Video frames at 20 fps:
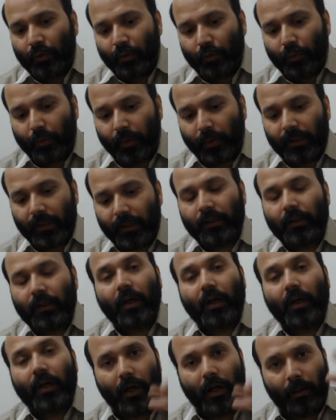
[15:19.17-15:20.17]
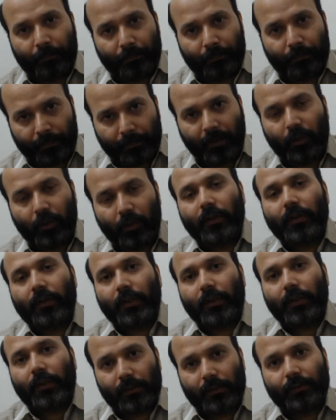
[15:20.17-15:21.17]
while in the upper
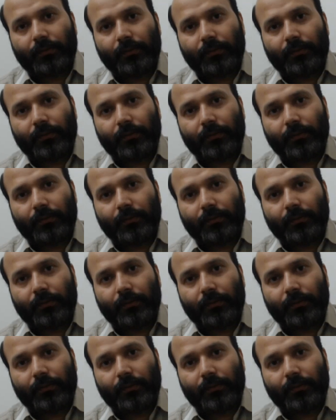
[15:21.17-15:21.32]
Paleolithic